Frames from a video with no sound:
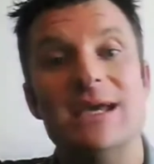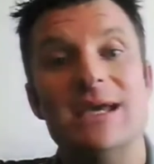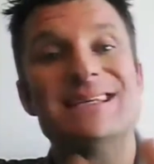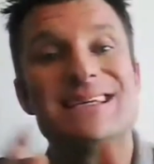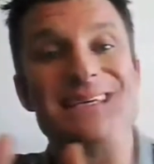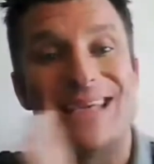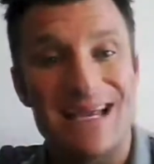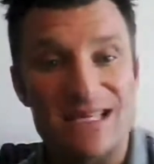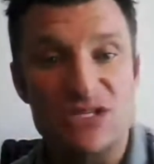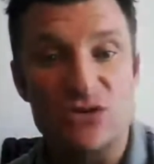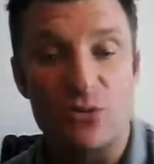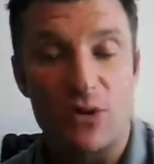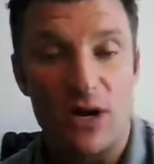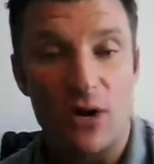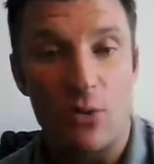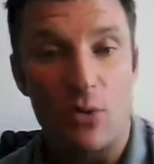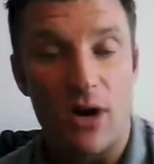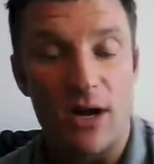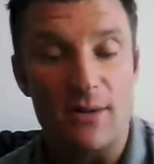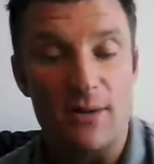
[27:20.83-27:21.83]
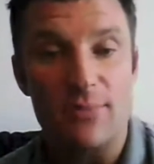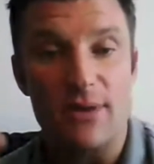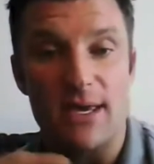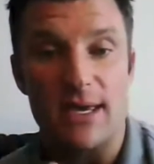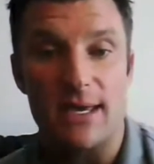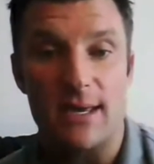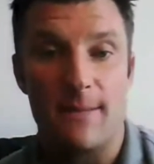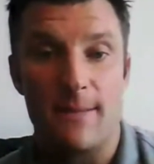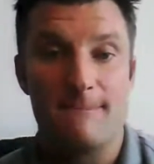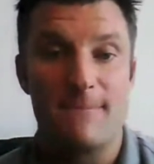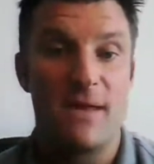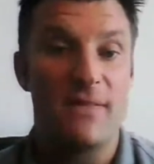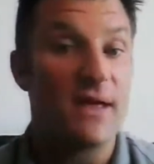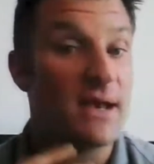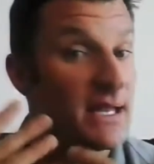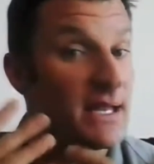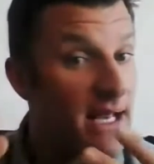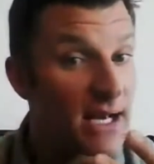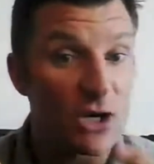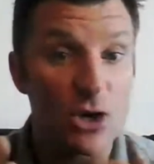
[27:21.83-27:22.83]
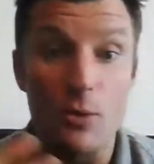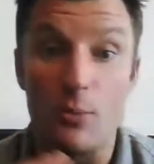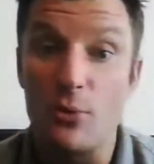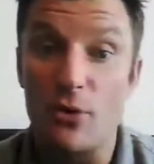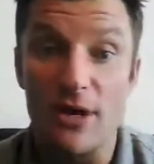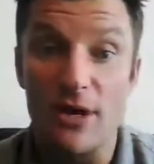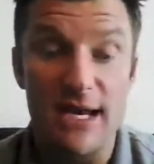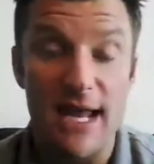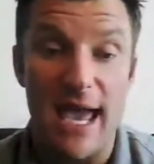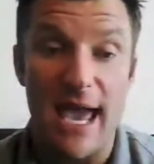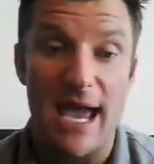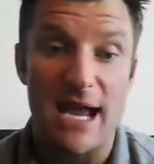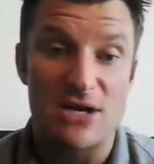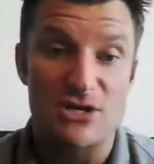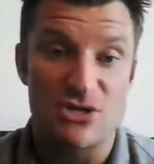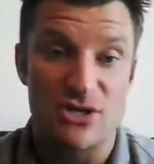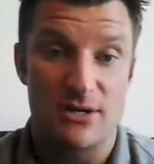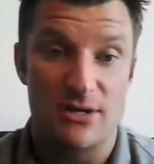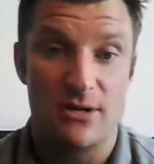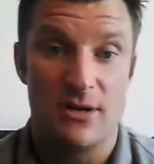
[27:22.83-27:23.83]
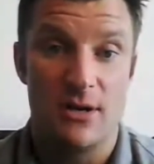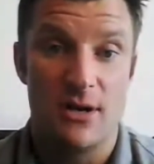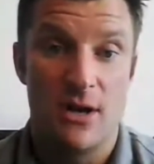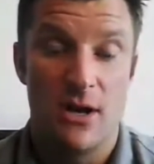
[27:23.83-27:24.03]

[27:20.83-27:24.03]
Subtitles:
to get to where I want to be? And then you got to go put it into action.